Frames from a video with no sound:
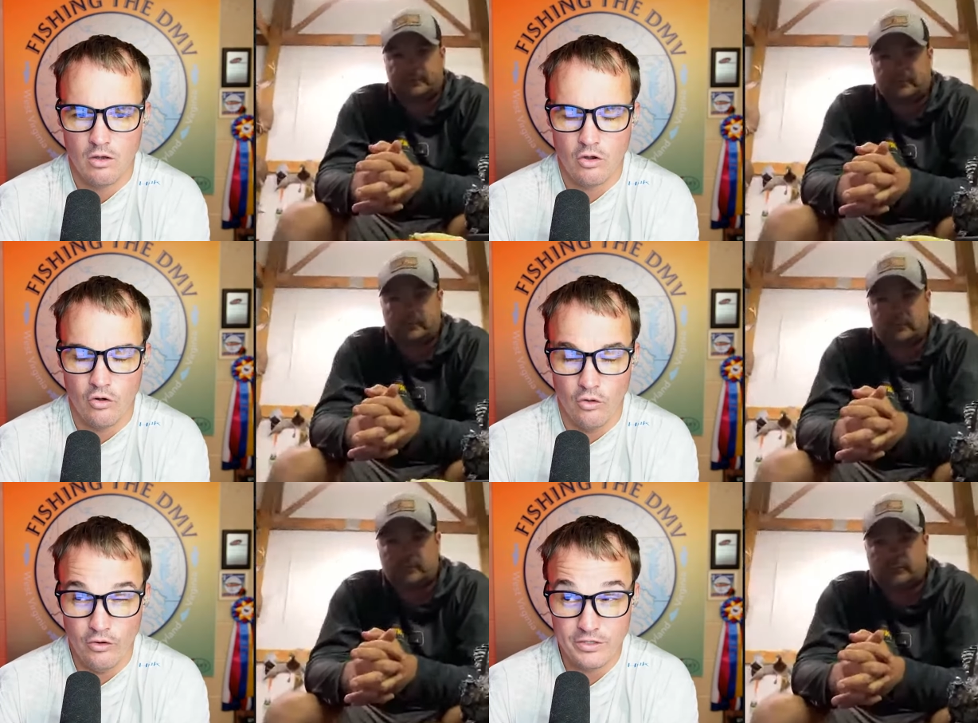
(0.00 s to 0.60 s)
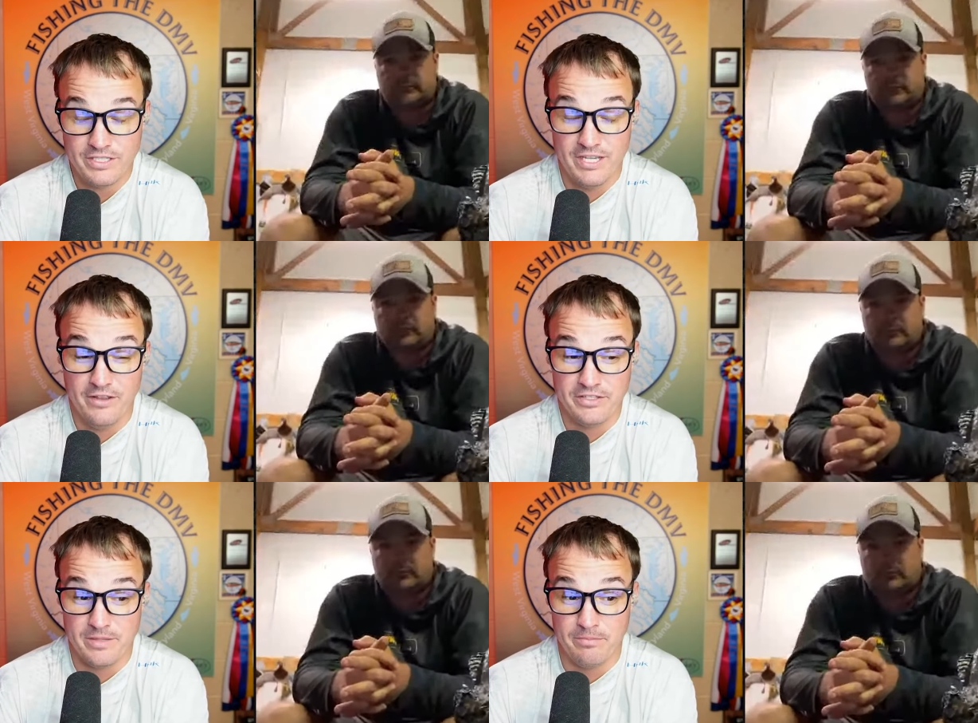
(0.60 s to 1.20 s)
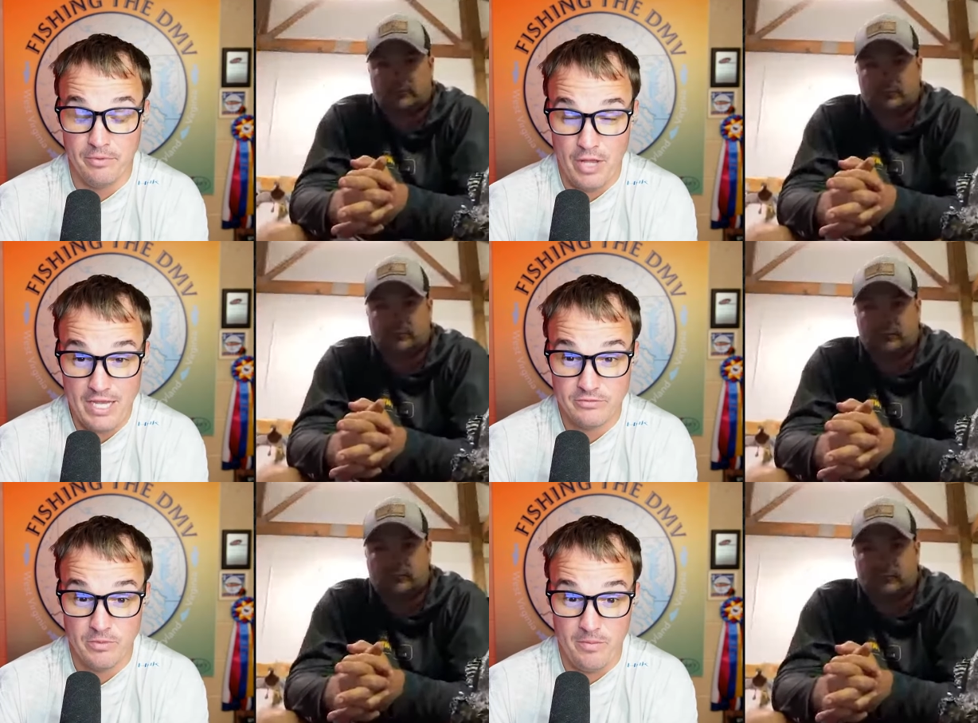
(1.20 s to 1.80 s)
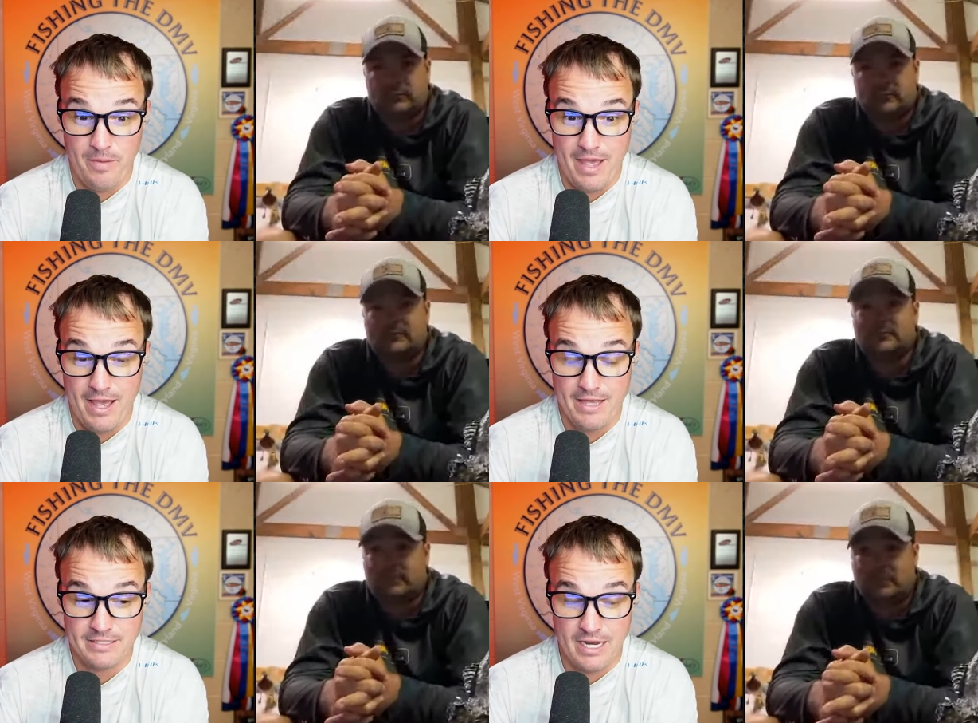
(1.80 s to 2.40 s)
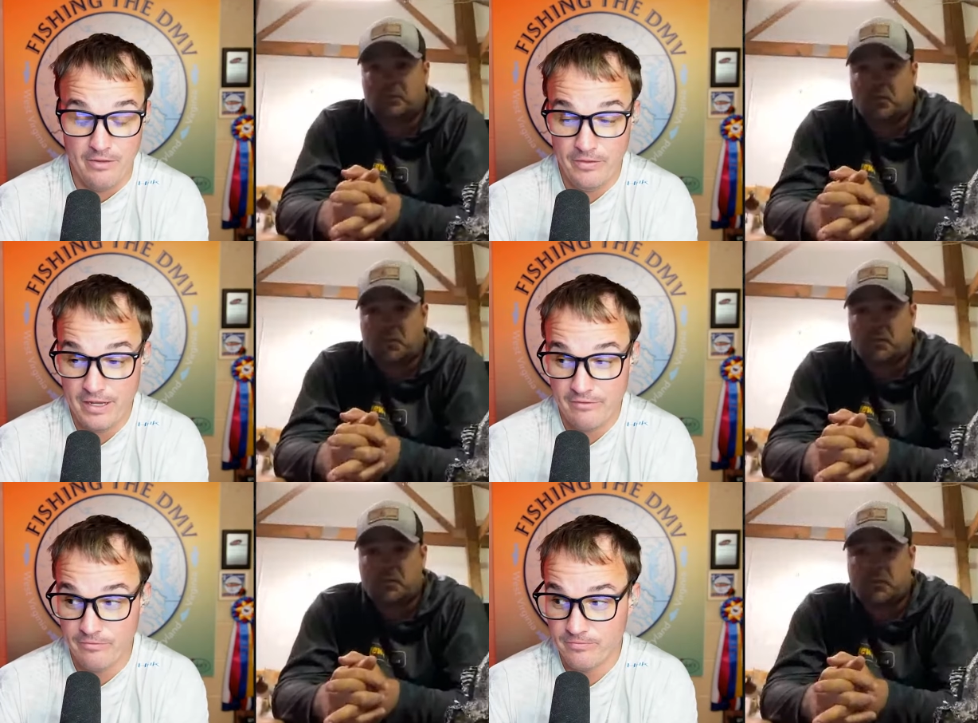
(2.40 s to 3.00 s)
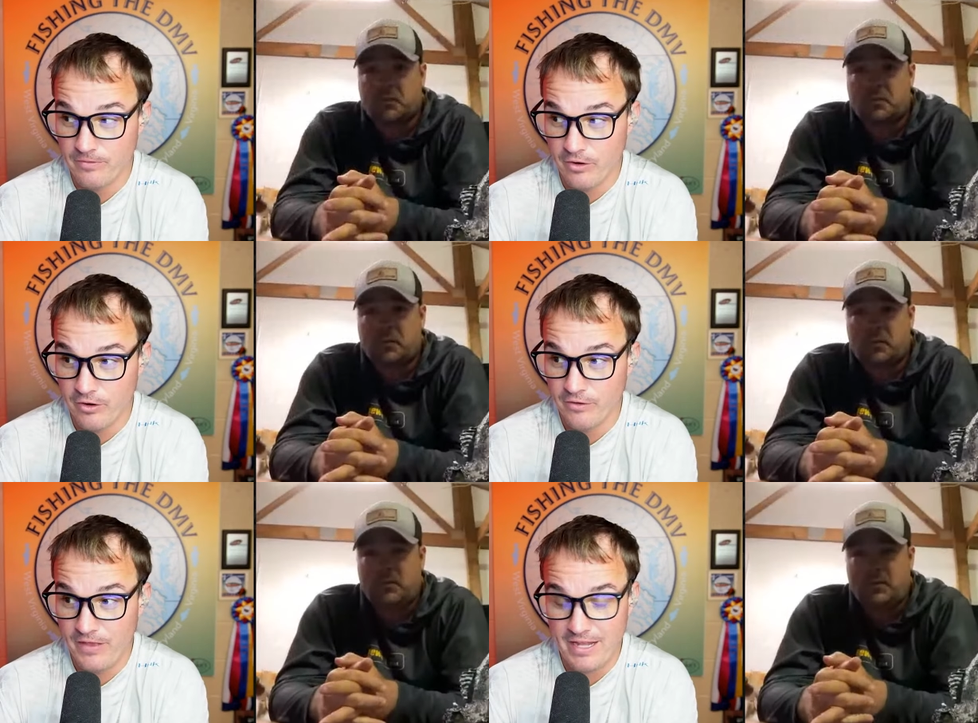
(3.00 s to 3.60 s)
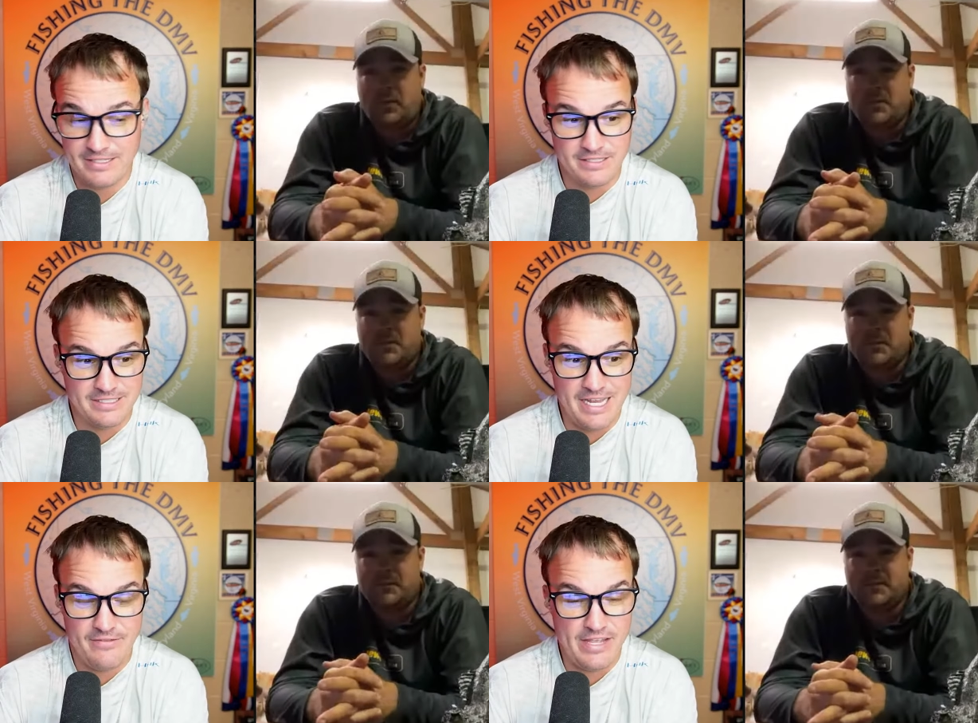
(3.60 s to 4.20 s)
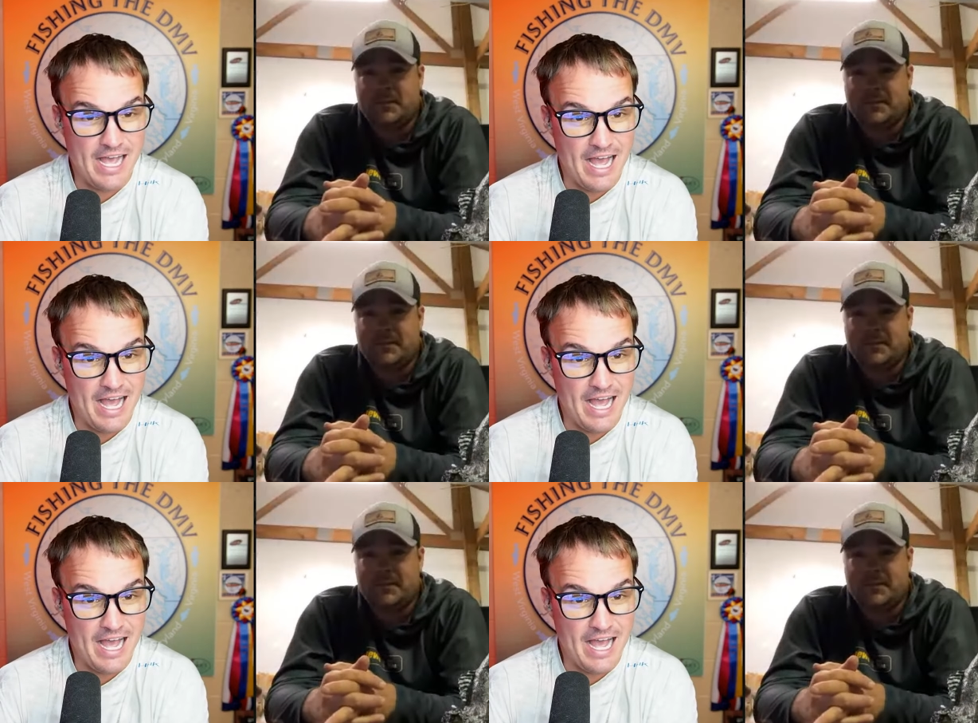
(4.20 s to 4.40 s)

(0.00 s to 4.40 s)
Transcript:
Speaker 1: Clarks Hill is a blast from the past. I don't think I've heard that since Davy